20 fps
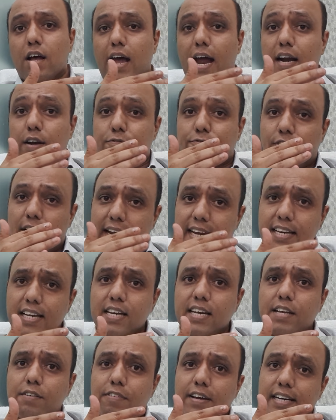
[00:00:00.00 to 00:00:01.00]
and
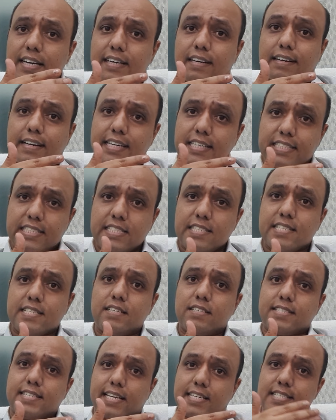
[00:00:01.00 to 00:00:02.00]
finally when it reaches
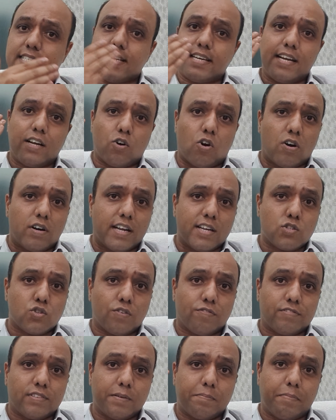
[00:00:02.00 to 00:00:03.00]
the sensory cortex
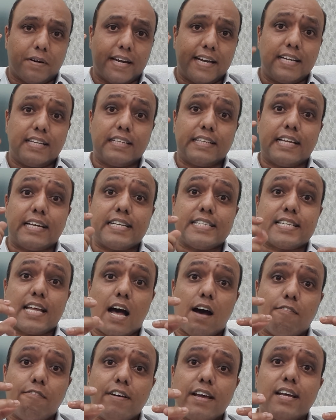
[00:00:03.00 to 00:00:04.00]
of the brain, there is
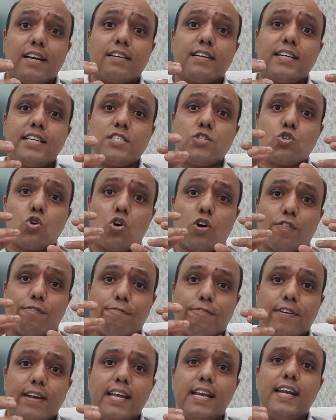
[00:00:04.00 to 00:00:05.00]
awareness or
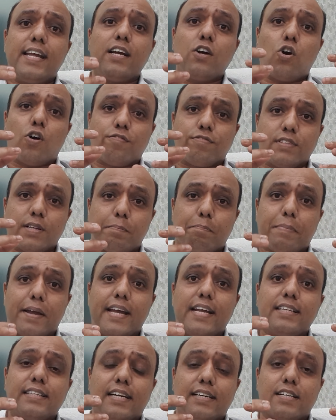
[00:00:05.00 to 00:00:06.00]
feeling of the
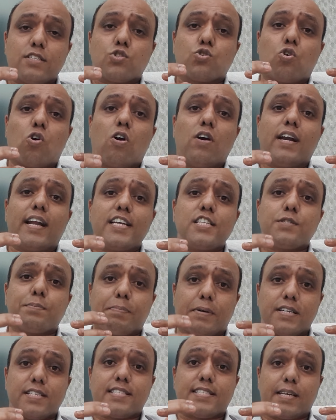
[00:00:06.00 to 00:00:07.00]
pain that is called as
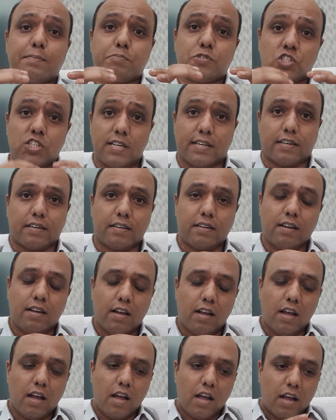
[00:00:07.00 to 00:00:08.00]
perception.
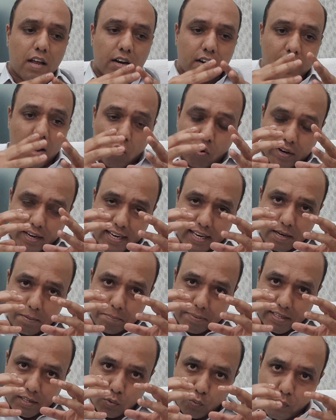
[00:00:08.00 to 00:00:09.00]
Now, in
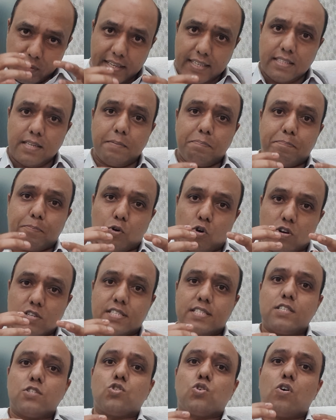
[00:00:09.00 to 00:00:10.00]
between the
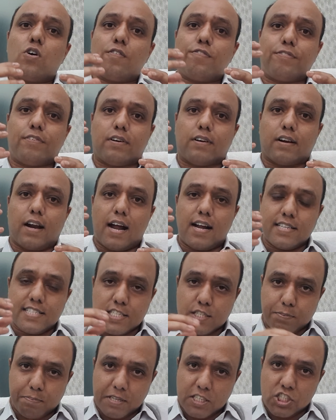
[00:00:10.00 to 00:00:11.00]
process of
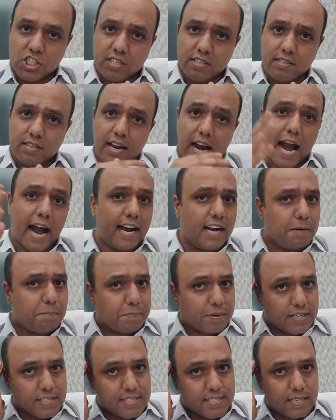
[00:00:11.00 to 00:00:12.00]
transmission and
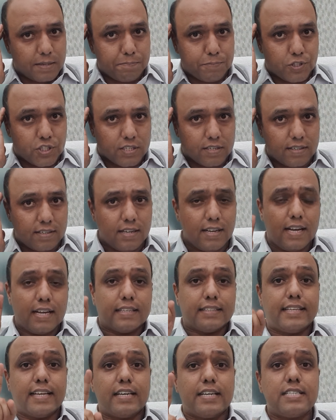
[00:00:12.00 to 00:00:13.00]
perception,
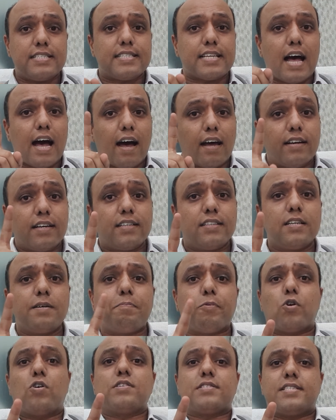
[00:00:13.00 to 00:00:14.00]
there is another
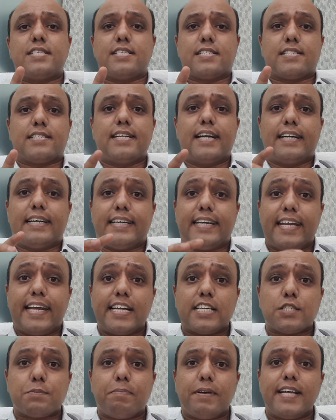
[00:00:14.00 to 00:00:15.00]
process that
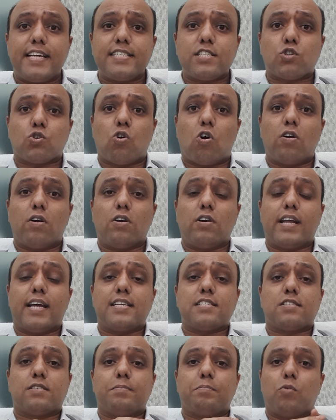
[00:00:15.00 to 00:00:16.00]
takes place called
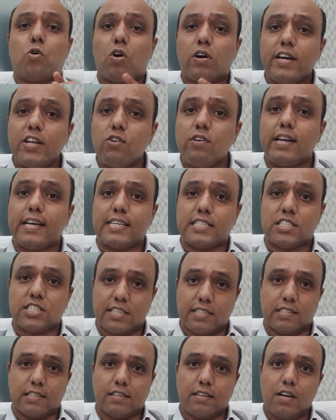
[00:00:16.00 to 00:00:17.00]
as the
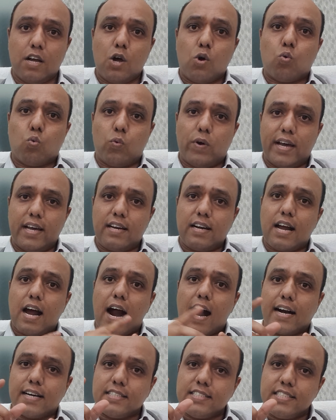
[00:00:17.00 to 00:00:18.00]
modulation, where
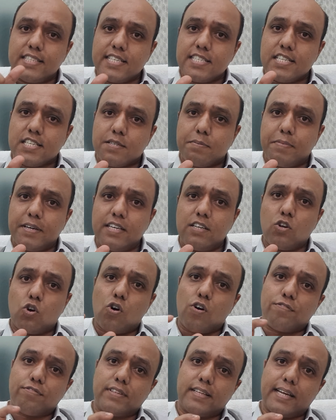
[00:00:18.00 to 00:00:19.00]
adjustment
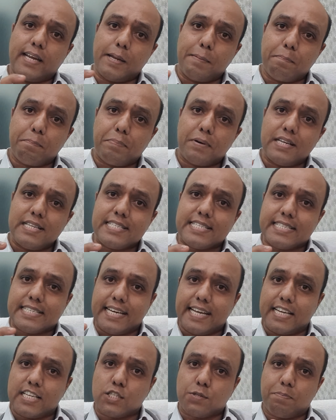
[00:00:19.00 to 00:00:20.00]
of the impulse
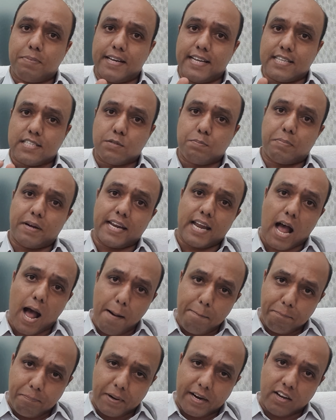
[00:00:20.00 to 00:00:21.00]
takes place by
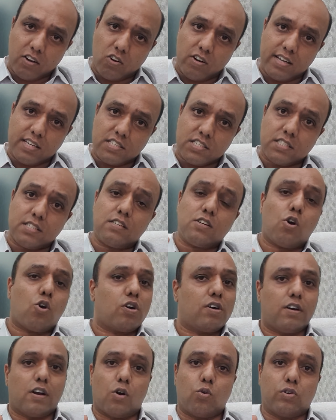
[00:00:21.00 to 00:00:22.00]
upregulation
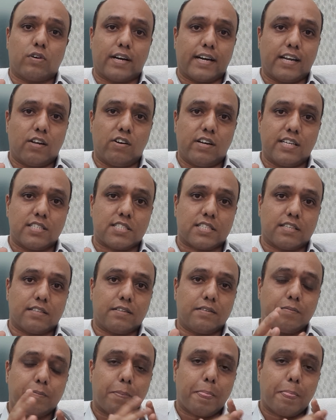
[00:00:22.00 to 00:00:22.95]
or downregulation.